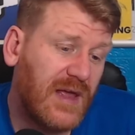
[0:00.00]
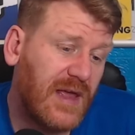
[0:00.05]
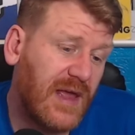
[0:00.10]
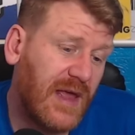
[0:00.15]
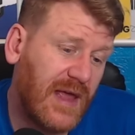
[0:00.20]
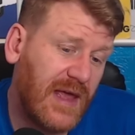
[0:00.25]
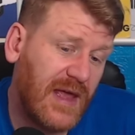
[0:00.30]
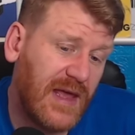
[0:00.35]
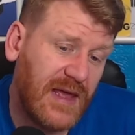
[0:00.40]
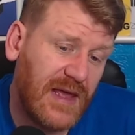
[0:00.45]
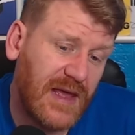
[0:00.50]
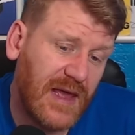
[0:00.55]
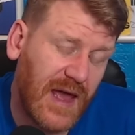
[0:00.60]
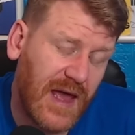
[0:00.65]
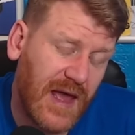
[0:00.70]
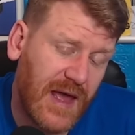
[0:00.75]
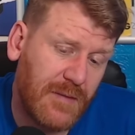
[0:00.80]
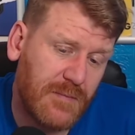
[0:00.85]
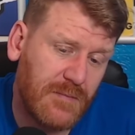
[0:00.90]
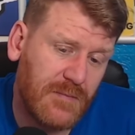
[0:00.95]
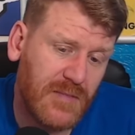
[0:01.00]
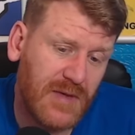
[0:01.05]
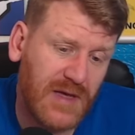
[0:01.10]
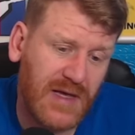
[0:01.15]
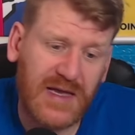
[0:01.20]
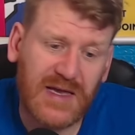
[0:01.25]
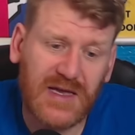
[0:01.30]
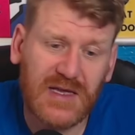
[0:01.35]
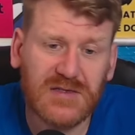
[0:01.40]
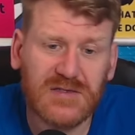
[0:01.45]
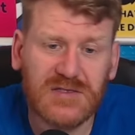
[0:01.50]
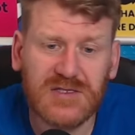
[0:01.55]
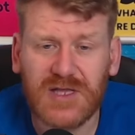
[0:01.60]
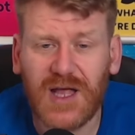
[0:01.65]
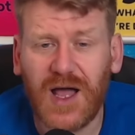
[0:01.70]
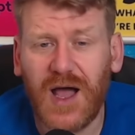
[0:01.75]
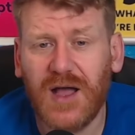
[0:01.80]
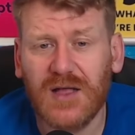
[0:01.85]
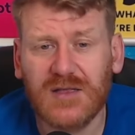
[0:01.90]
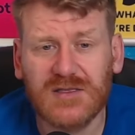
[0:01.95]
he um, he can
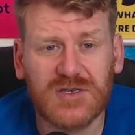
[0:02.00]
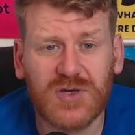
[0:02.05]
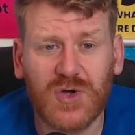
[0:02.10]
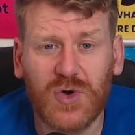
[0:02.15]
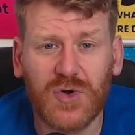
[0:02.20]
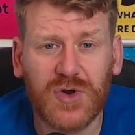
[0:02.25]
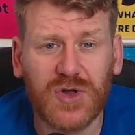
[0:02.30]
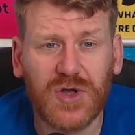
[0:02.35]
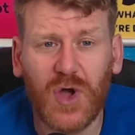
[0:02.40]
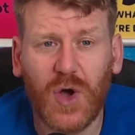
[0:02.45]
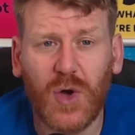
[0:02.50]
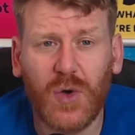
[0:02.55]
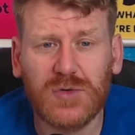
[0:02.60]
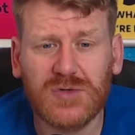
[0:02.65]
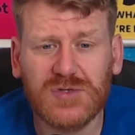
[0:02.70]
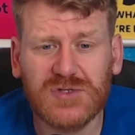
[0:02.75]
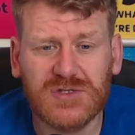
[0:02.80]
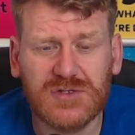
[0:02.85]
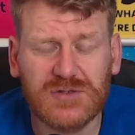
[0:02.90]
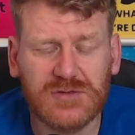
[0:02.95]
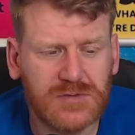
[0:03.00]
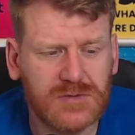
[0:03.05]
start scoring goals. And